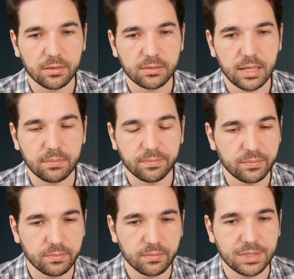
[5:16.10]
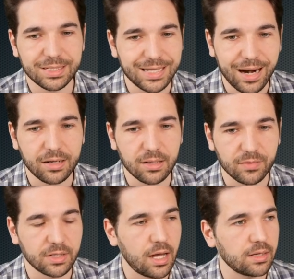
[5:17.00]
that the entirety of
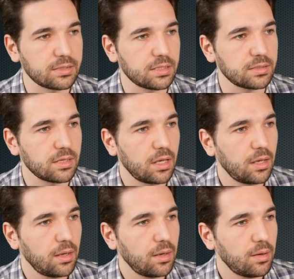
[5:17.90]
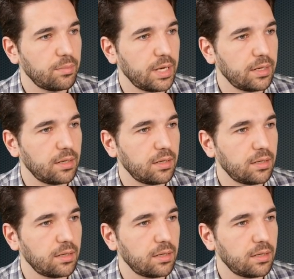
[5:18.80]
the caucus is. But